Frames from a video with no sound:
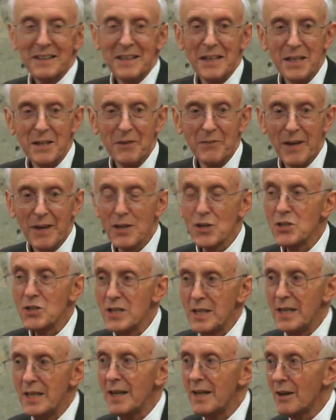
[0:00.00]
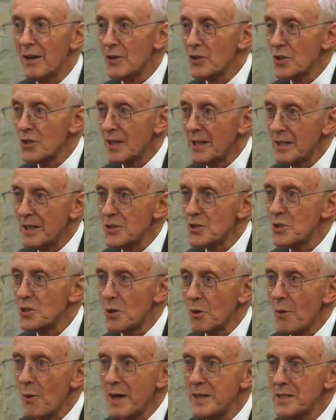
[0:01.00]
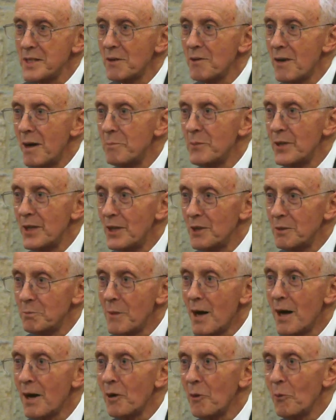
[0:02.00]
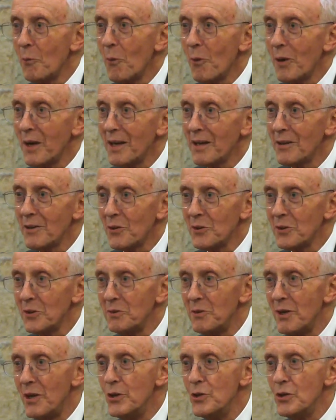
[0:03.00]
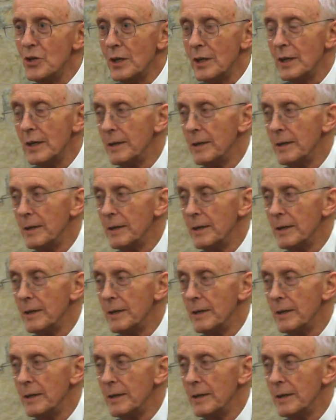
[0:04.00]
And eventually he gets to quite a grumpy old monk walking along the road,